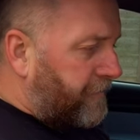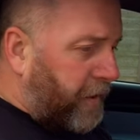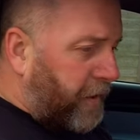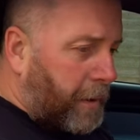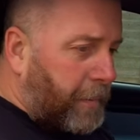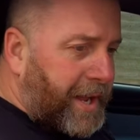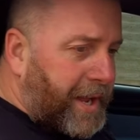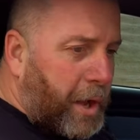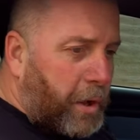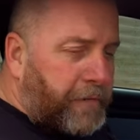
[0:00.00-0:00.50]

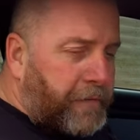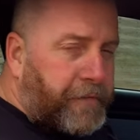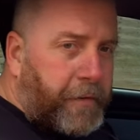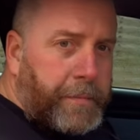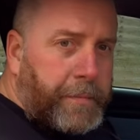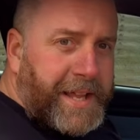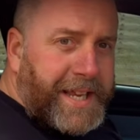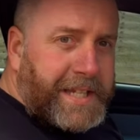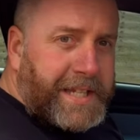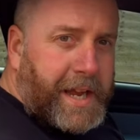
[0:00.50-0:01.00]
Following on
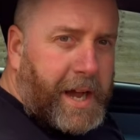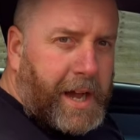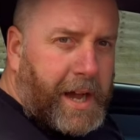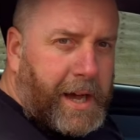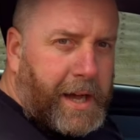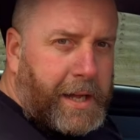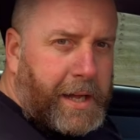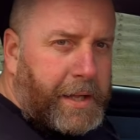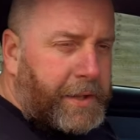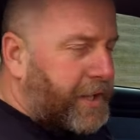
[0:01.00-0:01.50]
from this
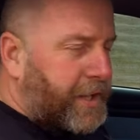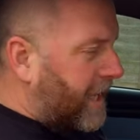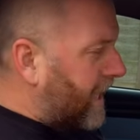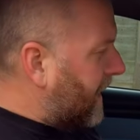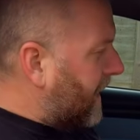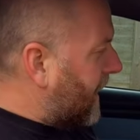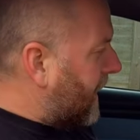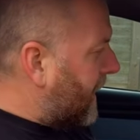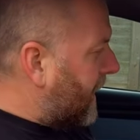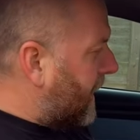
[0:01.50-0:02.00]
car,
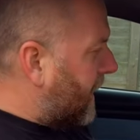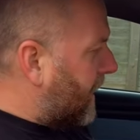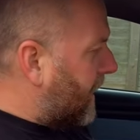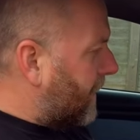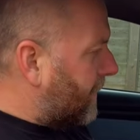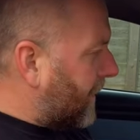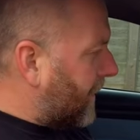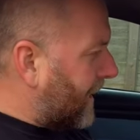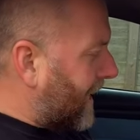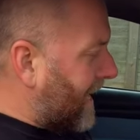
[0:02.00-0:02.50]

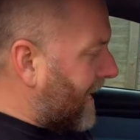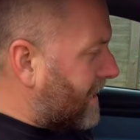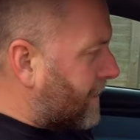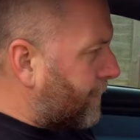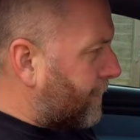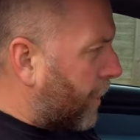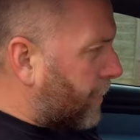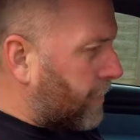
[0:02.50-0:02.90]
the later